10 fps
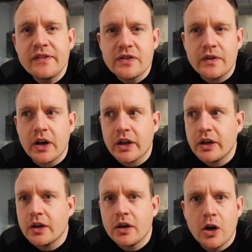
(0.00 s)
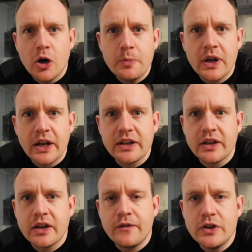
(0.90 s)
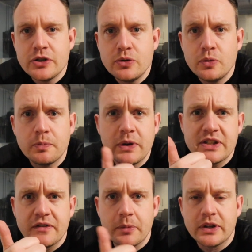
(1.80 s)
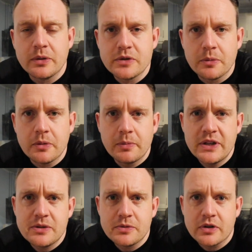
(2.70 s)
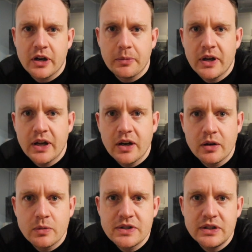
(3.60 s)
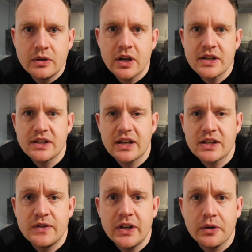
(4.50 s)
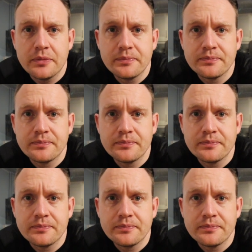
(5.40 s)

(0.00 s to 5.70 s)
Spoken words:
Vlog here. I hope you like it. If you do, please give it a big thumbs up, please subscribe, and I will see you guys in the next video.